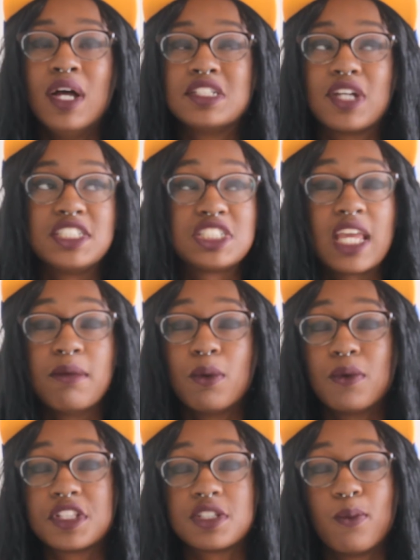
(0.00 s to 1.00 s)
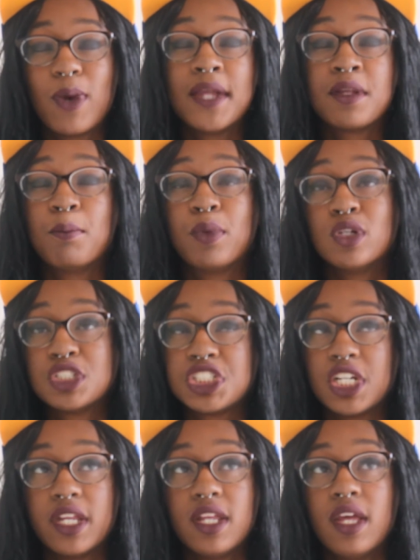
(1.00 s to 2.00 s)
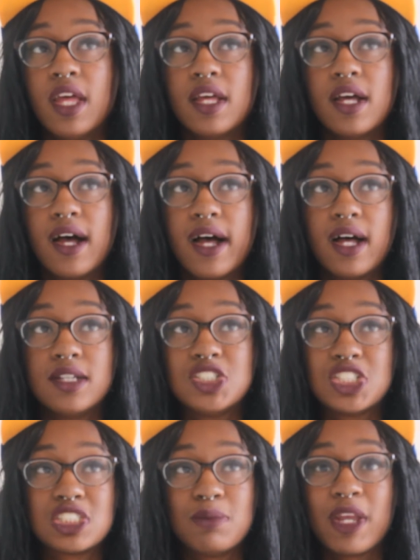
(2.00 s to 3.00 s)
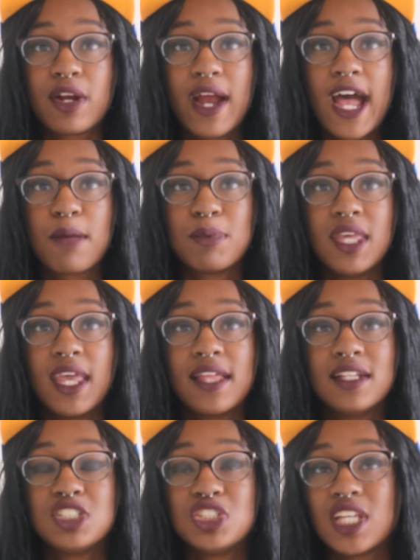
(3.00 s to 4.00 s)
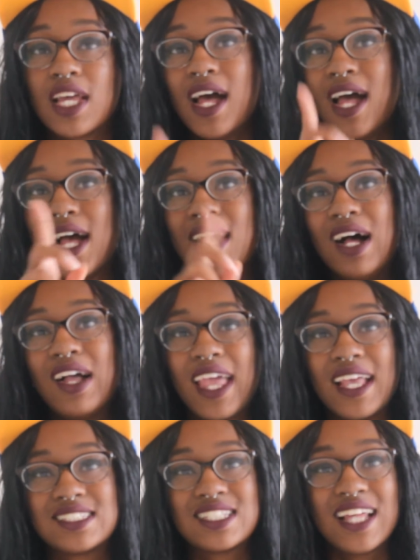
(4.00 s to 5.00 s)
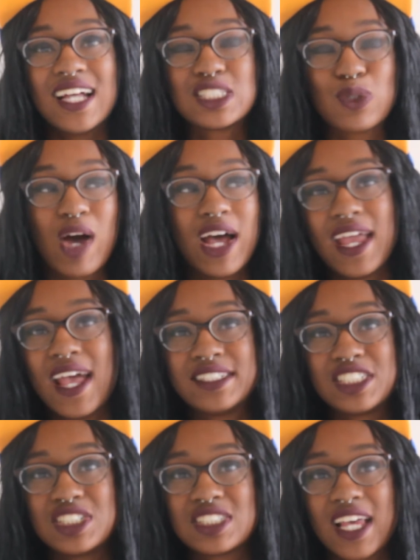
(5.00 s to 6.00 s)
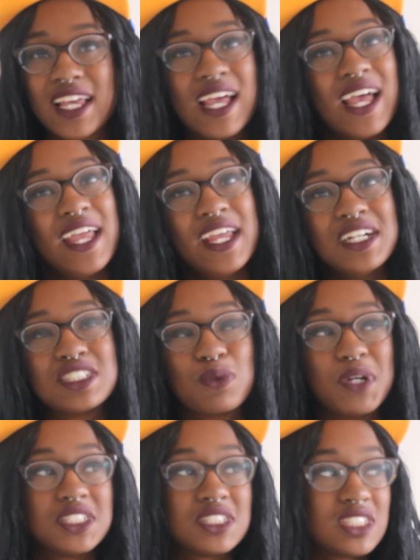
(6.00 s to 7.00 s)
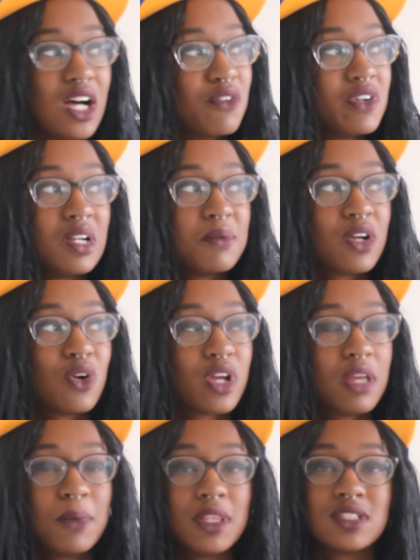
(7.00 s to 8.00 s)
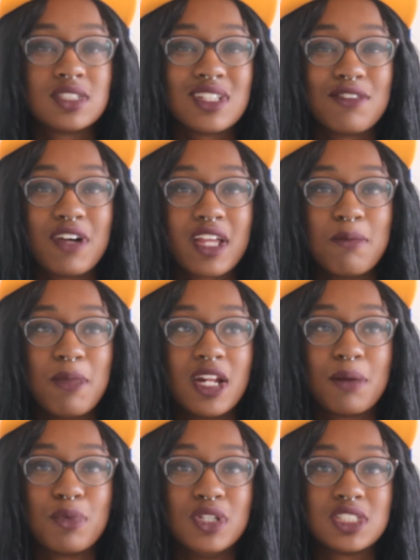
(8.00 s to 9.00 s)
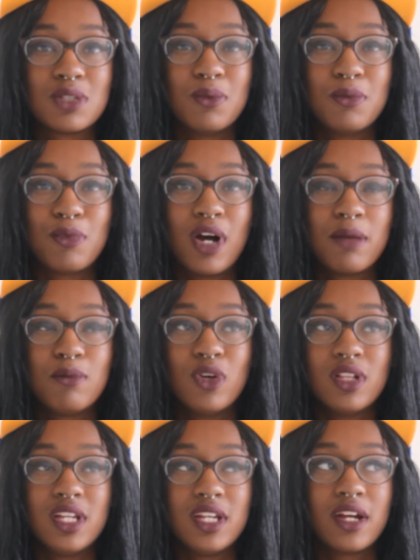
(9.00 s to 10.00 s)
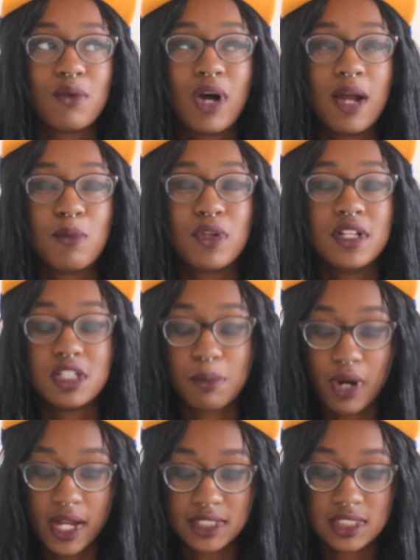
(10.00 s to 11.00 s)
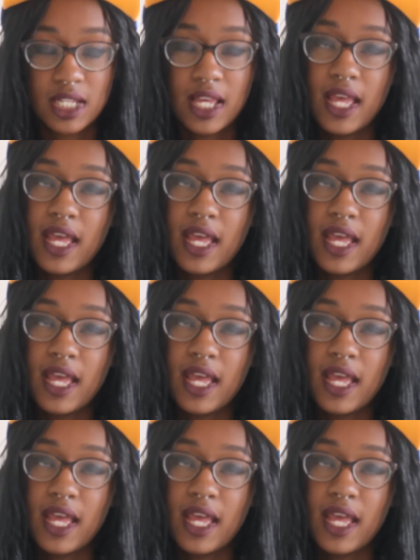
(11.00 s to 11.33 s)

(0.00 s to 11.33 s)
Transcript: So I just came up with some random bullshit just to make her happy, and then she's like, okay, so that's why. And she was like, here's a way to solve it. And I'm like, okay, but this is a fucking made up reason why I'm really here, why I'm really depressed.